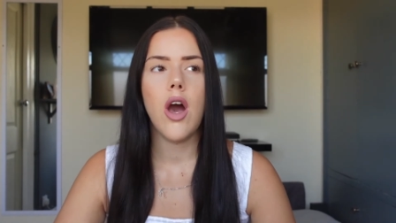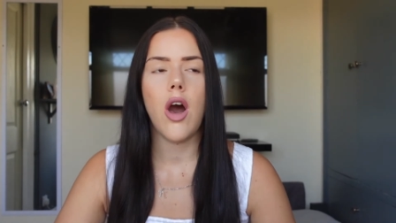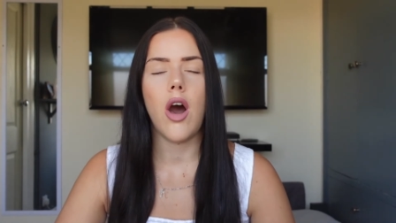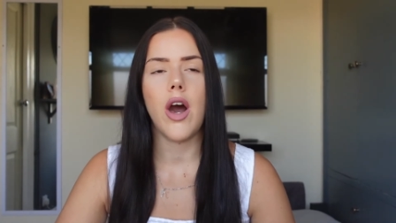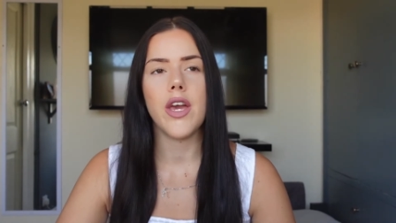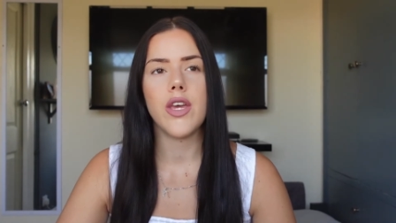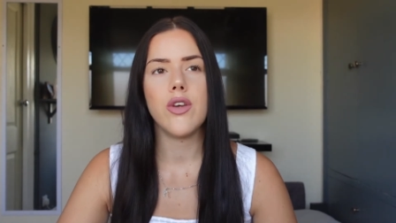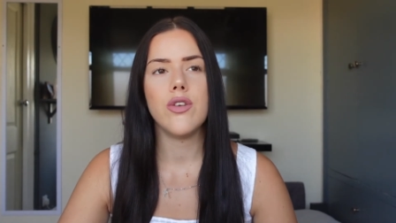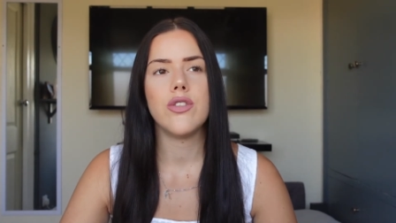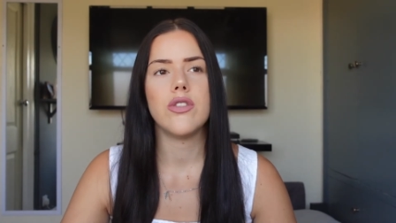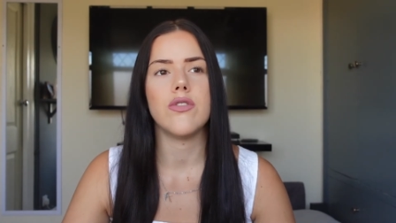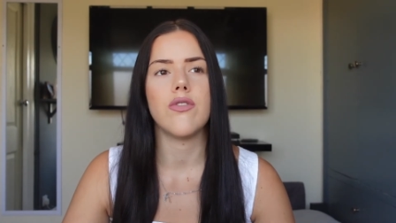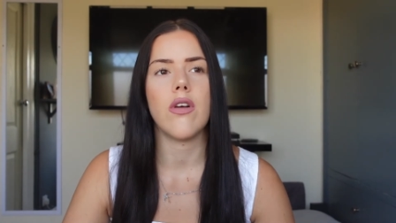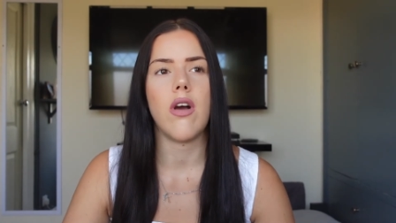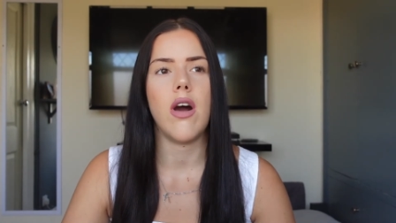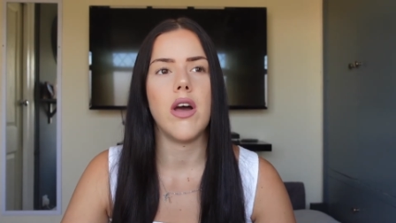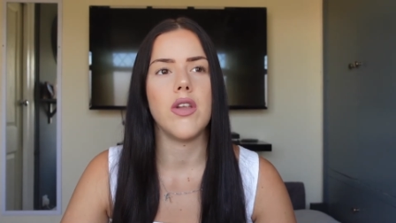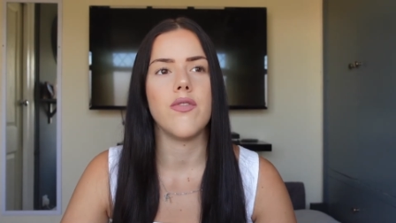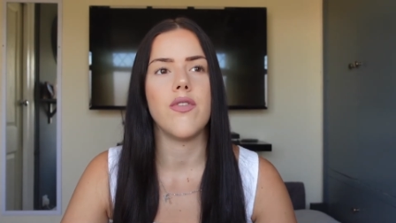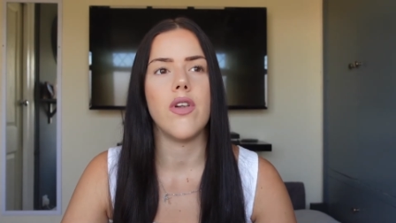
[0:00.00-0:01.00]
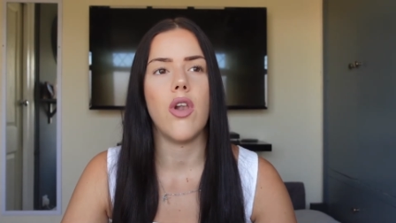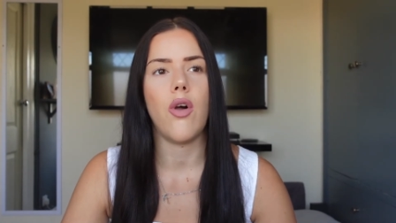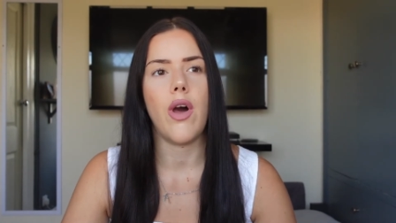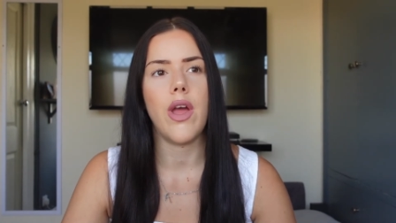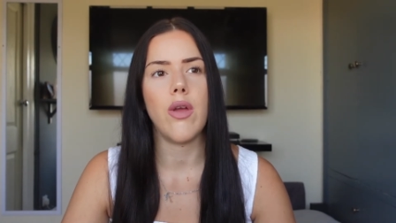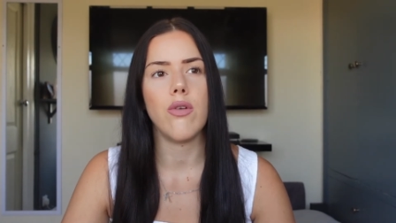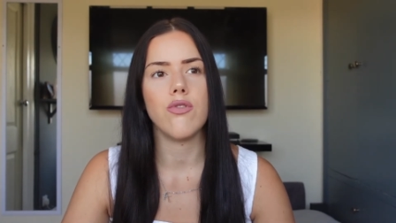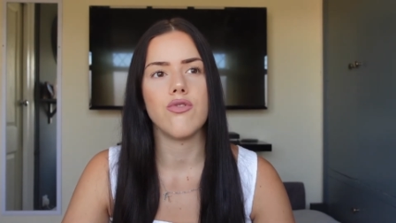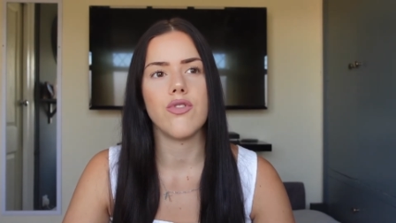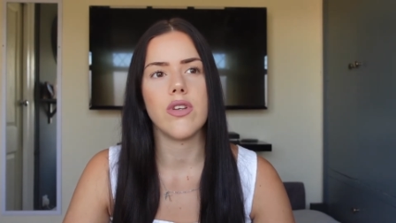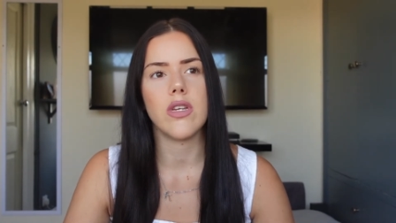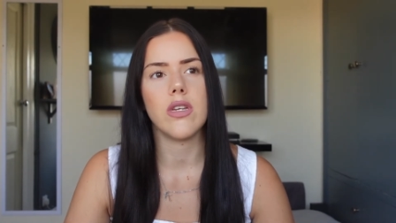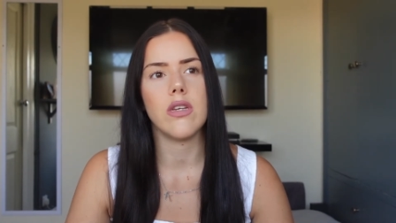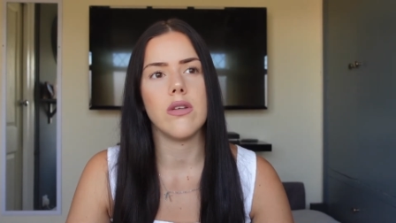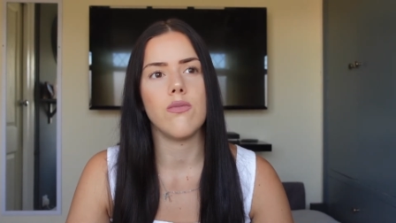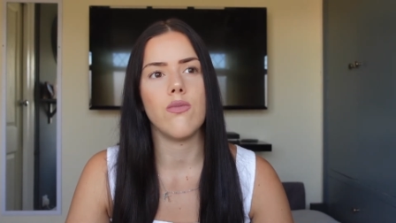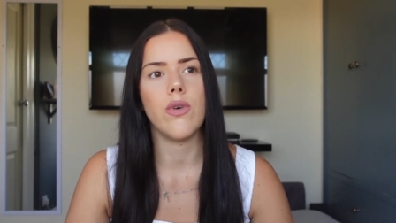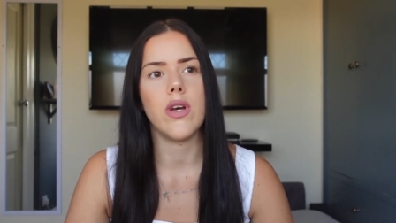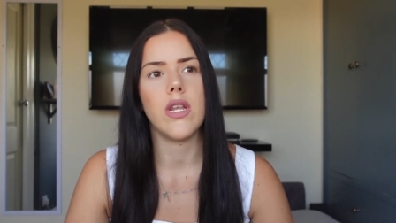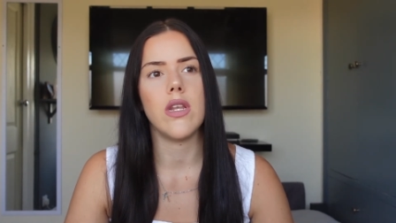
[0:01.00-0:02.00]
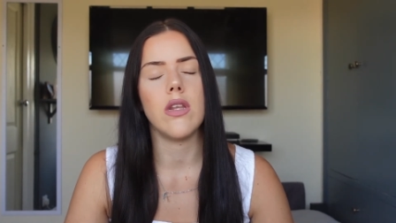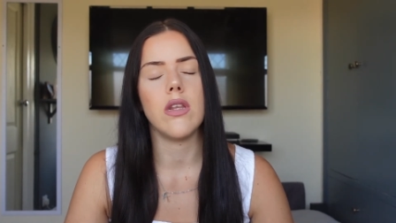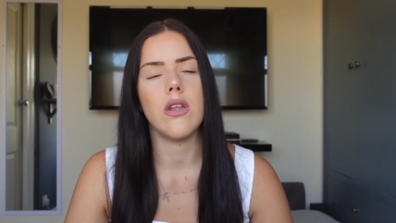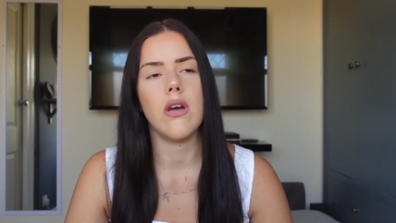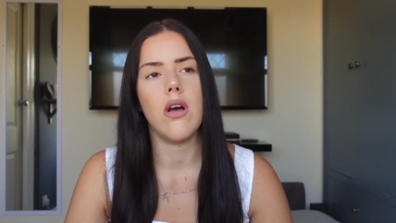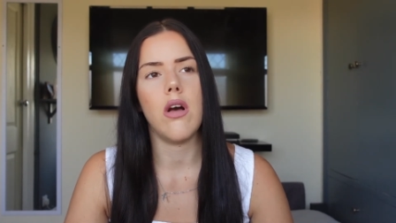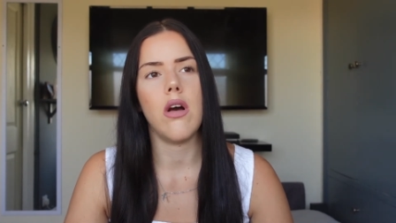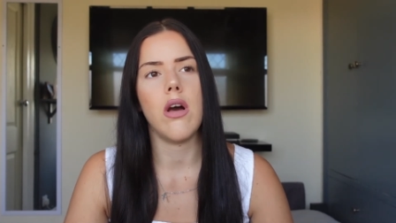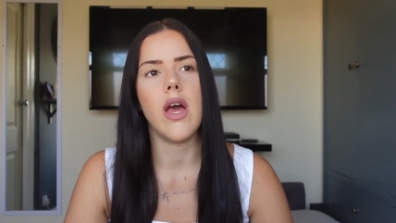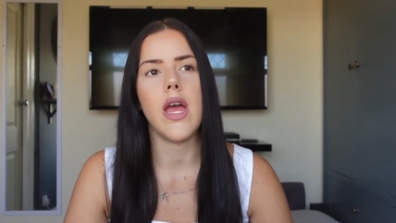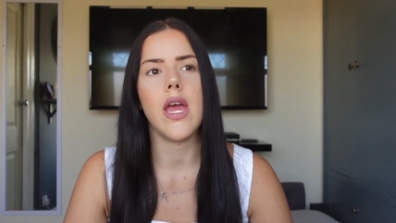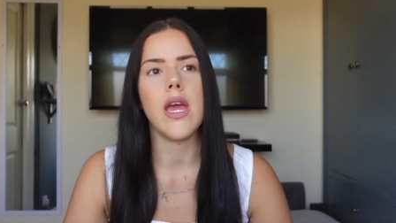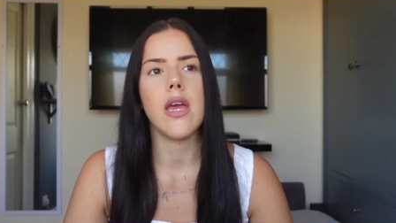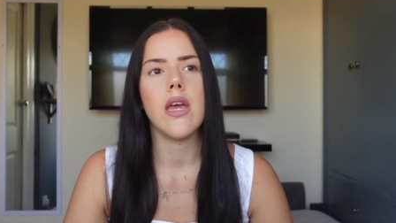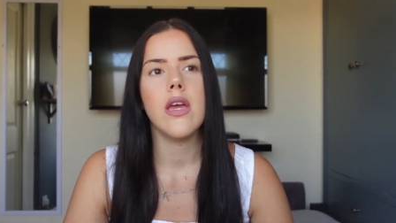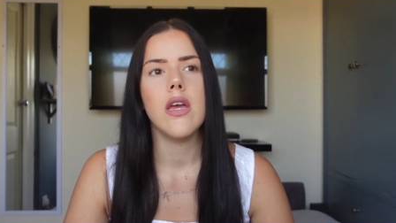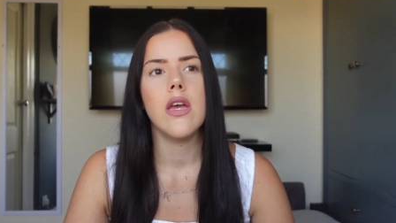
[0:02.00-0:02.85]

I used to kind of rely on drinking when I